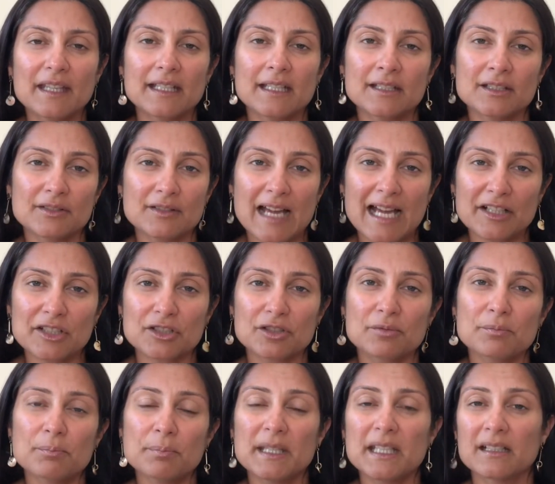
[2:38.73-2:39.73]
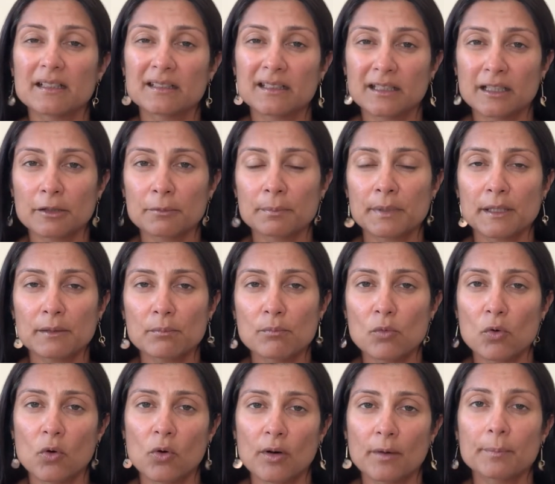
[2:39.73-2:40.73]
interaction be a little bit
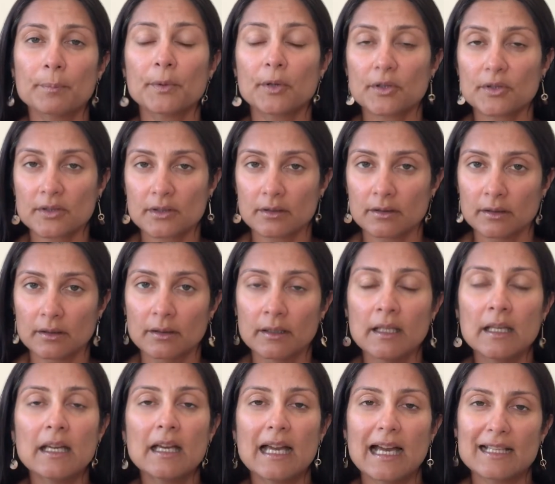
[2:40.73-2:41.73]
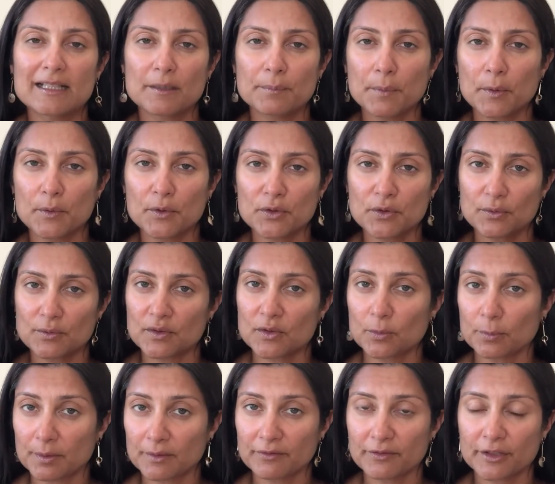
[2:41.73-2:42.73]
more personal as opposed to
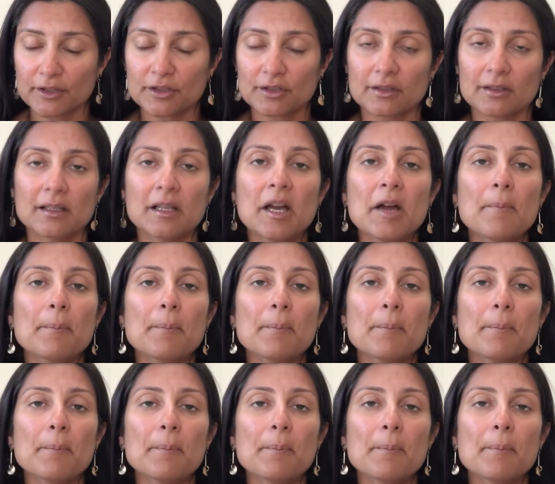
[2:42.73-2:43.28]
superficial.